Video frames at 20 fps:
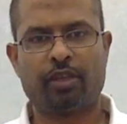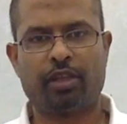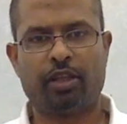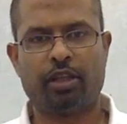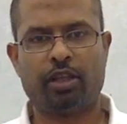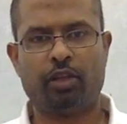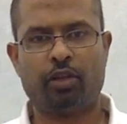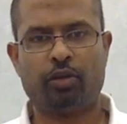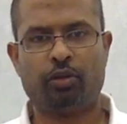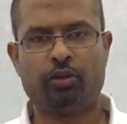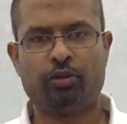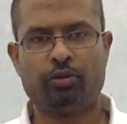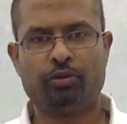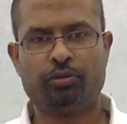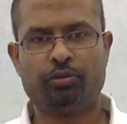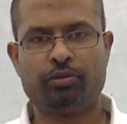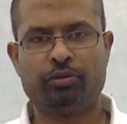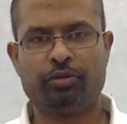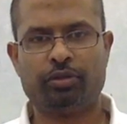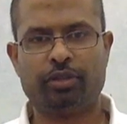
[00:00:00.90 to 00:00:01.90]

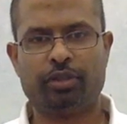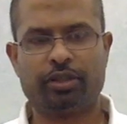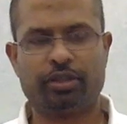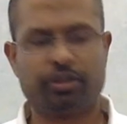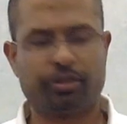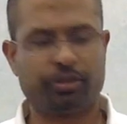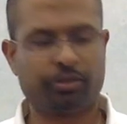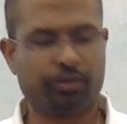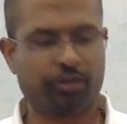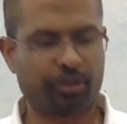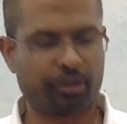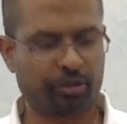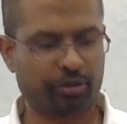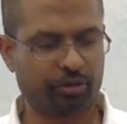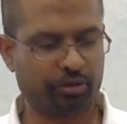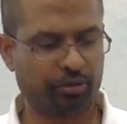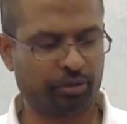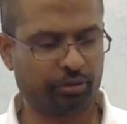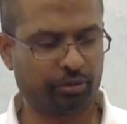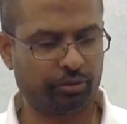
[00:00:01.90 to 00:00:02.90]
Hello, this is
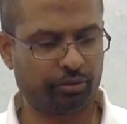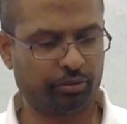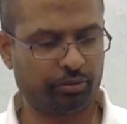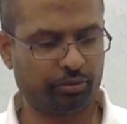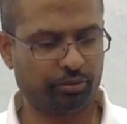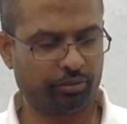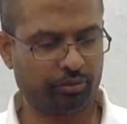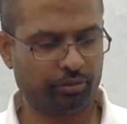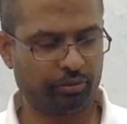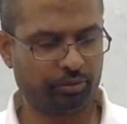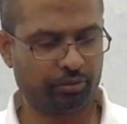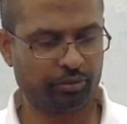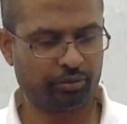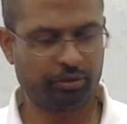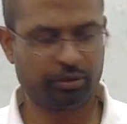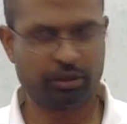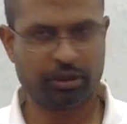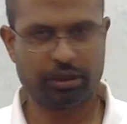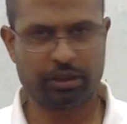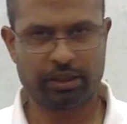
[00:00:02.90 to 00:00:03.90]
Introduction to
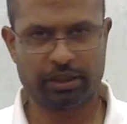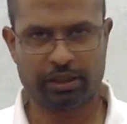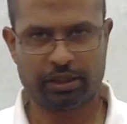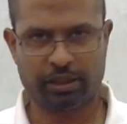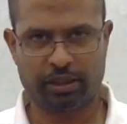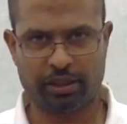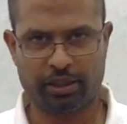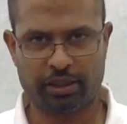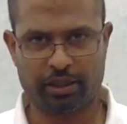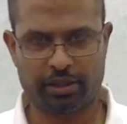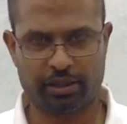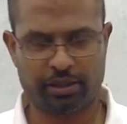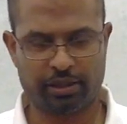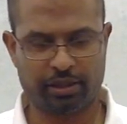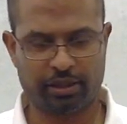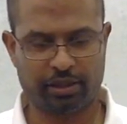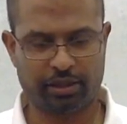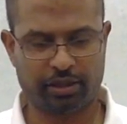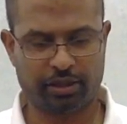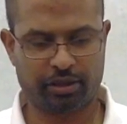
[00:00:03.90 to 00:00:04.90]

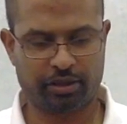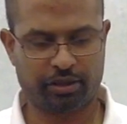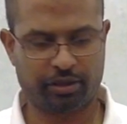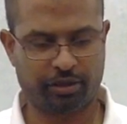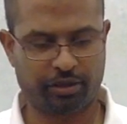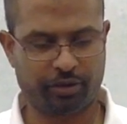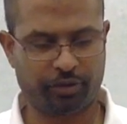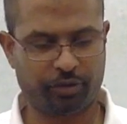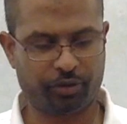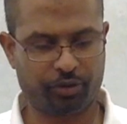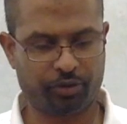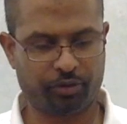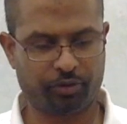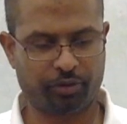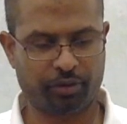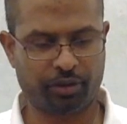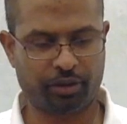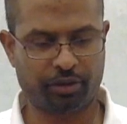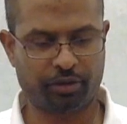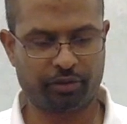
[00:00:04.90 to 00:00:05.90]
EyasSat Revision
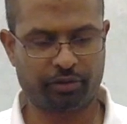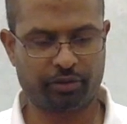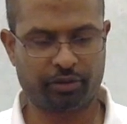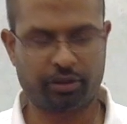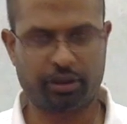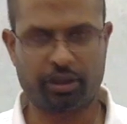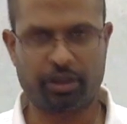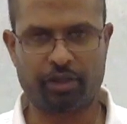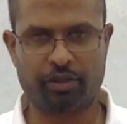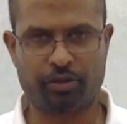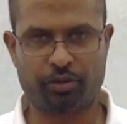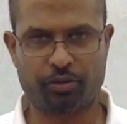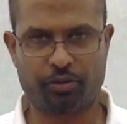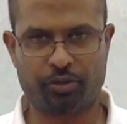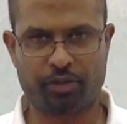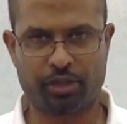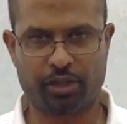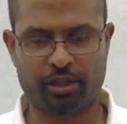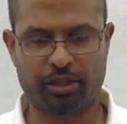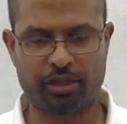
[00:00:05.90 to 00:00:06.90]
5 Classroom
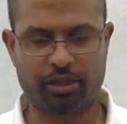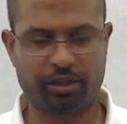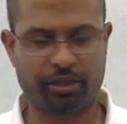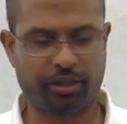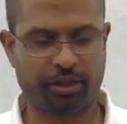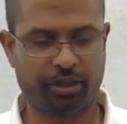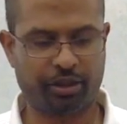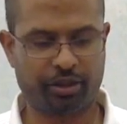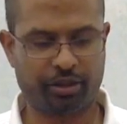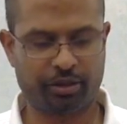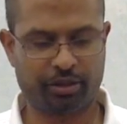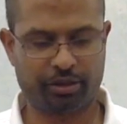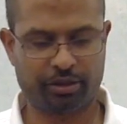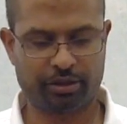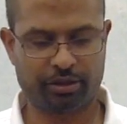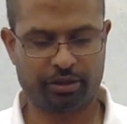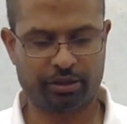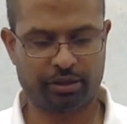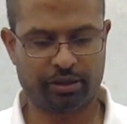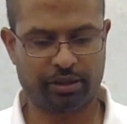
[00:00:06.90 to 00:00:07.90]
Satellite Kit.
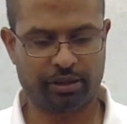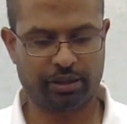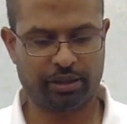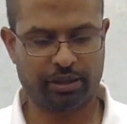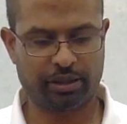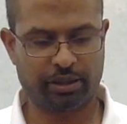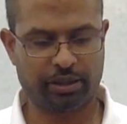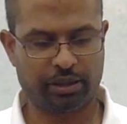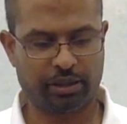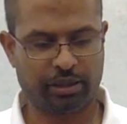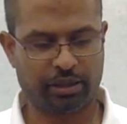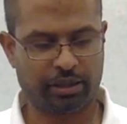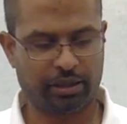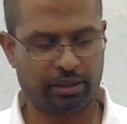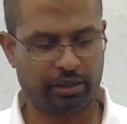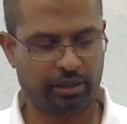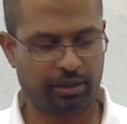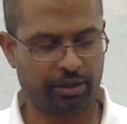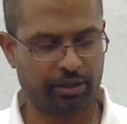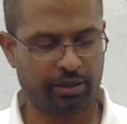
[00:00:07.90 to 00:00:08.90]

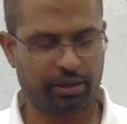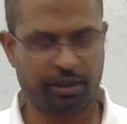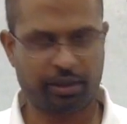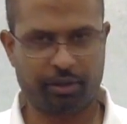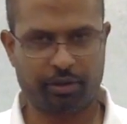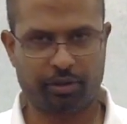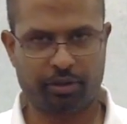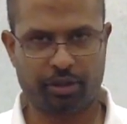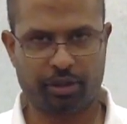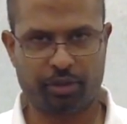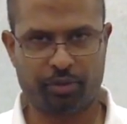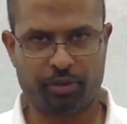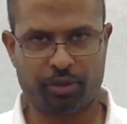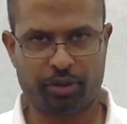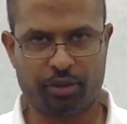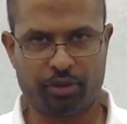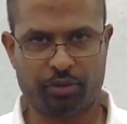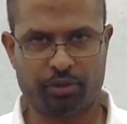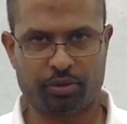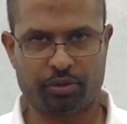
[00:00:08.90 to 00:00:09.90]
This kit can be
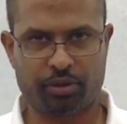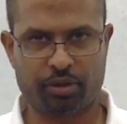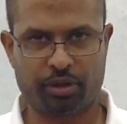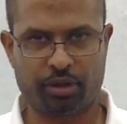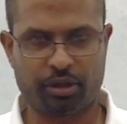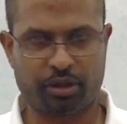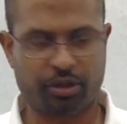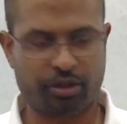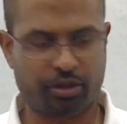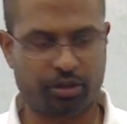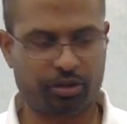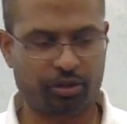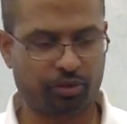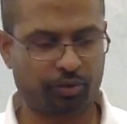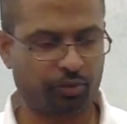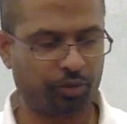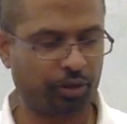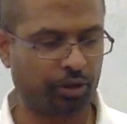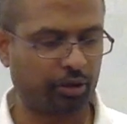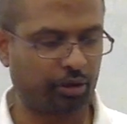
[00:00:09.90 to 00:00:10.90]
used in
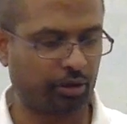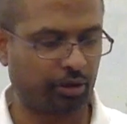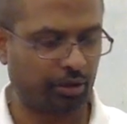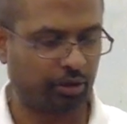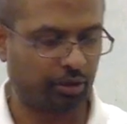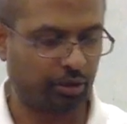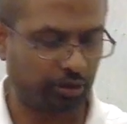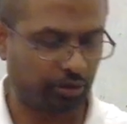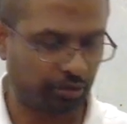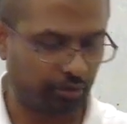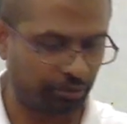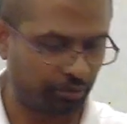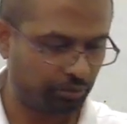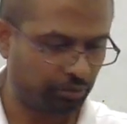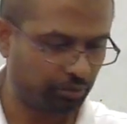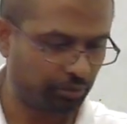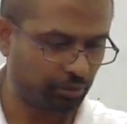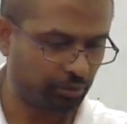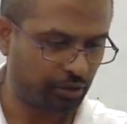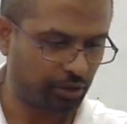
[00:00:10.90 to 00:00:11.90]
conjunction with
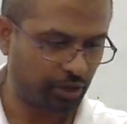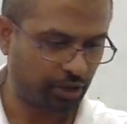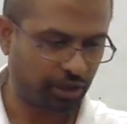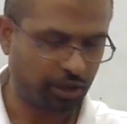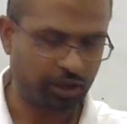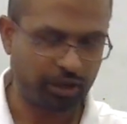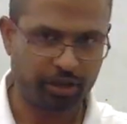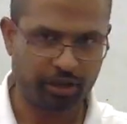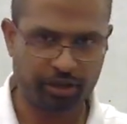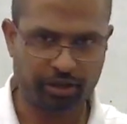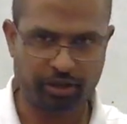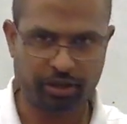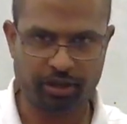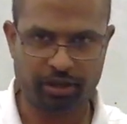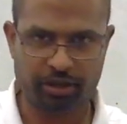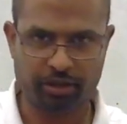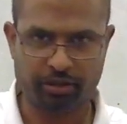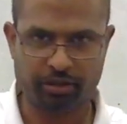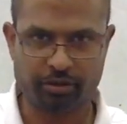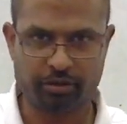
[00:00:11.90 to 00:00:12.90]
satellite
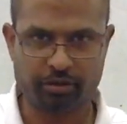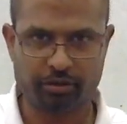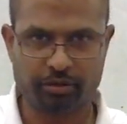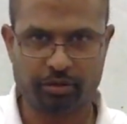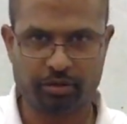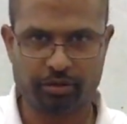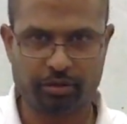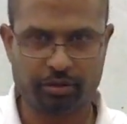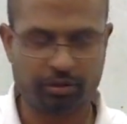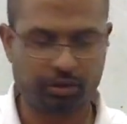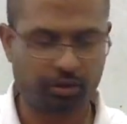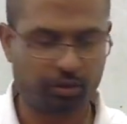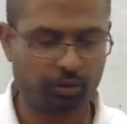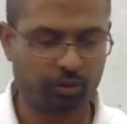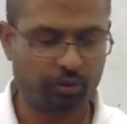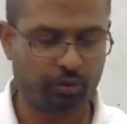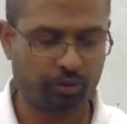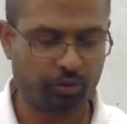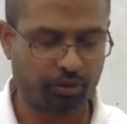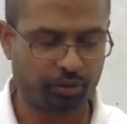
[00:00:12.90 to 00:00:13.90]
design, a
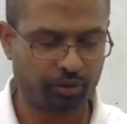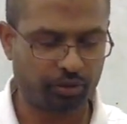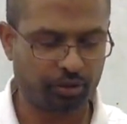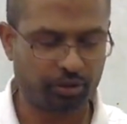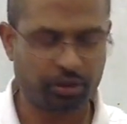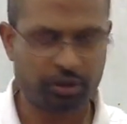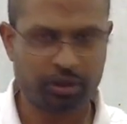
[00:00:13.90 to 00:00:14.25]
course